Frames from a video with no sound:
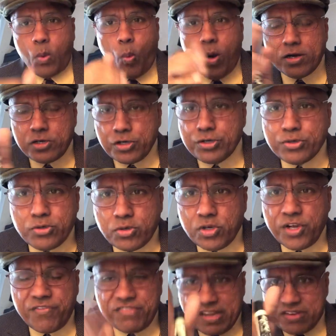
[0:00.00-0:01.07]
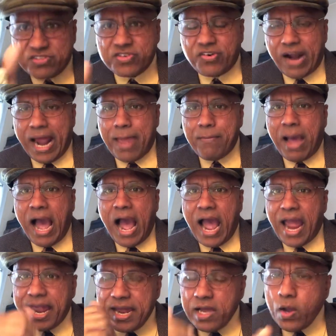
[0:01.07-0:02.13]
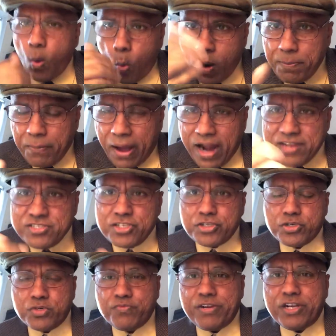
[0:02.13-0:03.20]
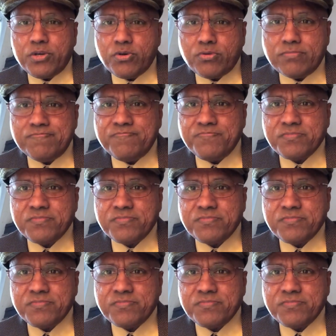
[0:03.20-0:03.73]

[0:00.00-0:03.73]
What to do if there's crime high? What policy should we do?